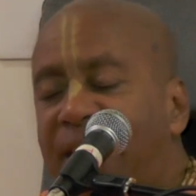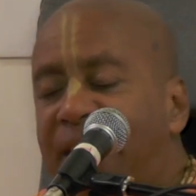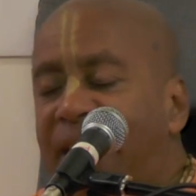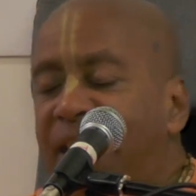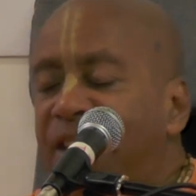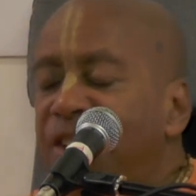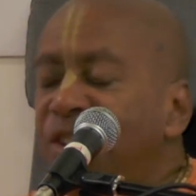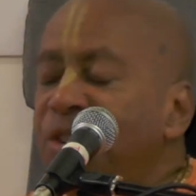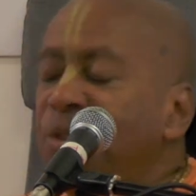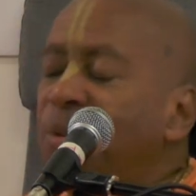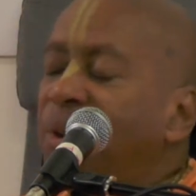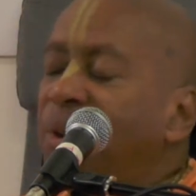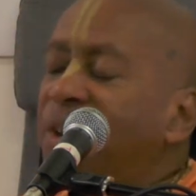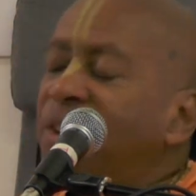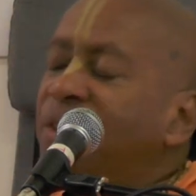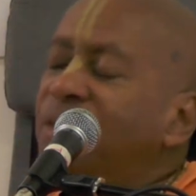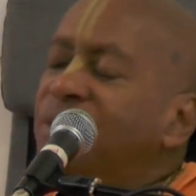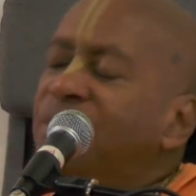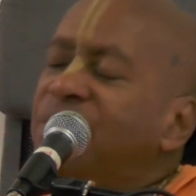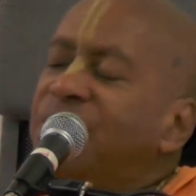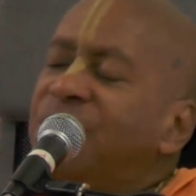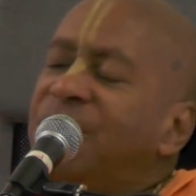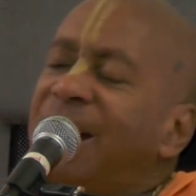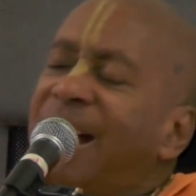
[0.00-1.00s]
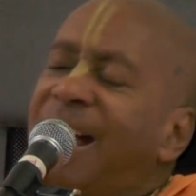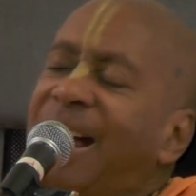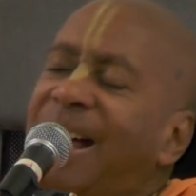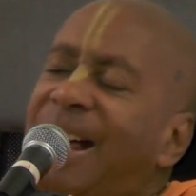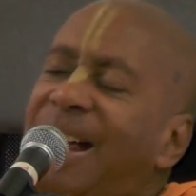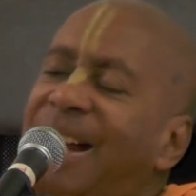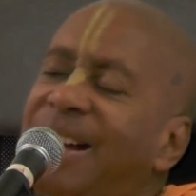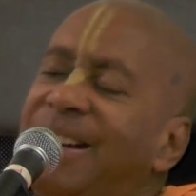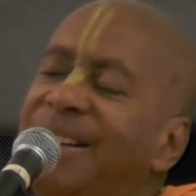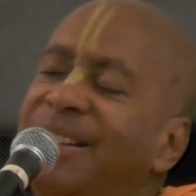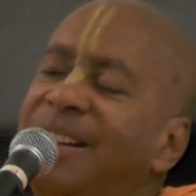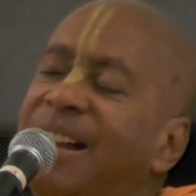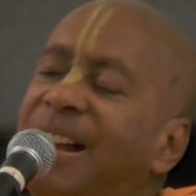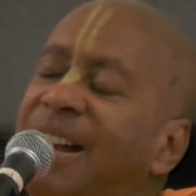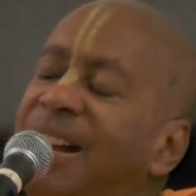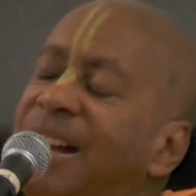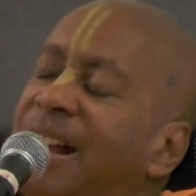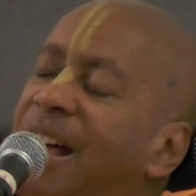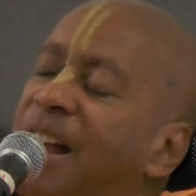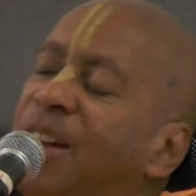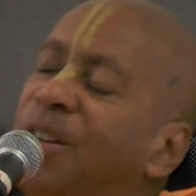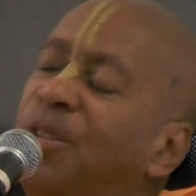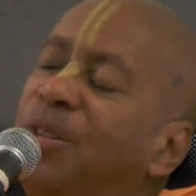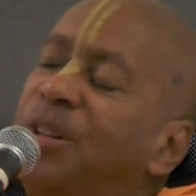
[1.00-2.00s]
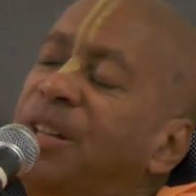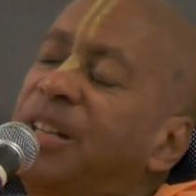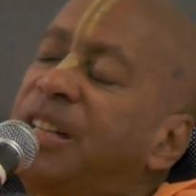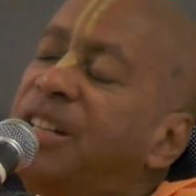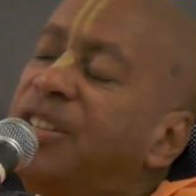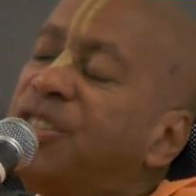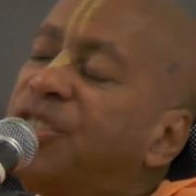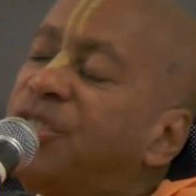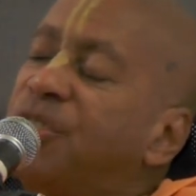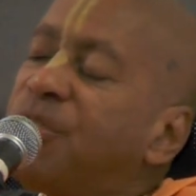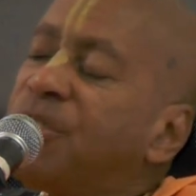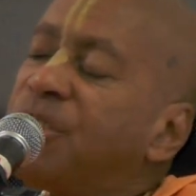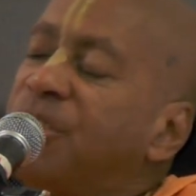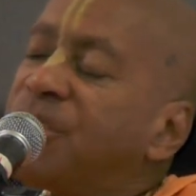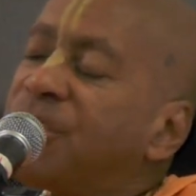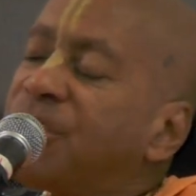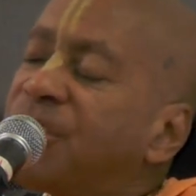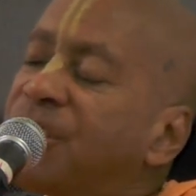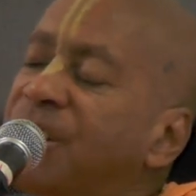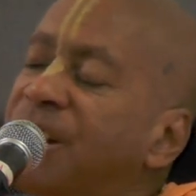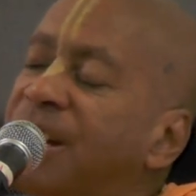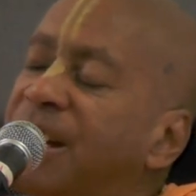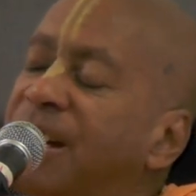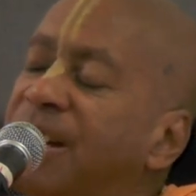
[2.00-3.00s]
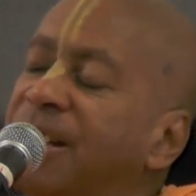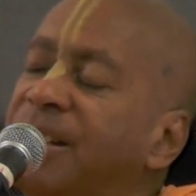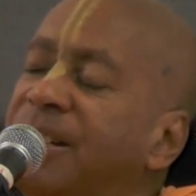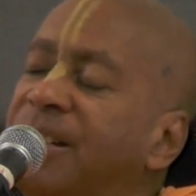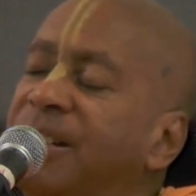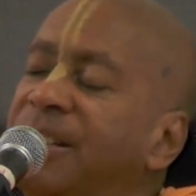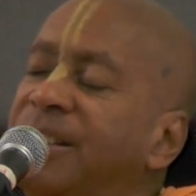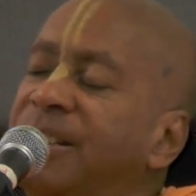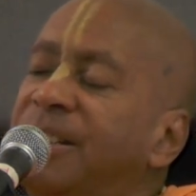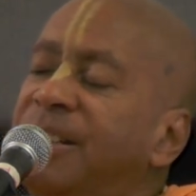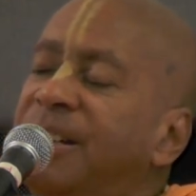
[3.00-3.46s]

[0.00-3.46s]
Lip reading: and you understand that not only is Krishna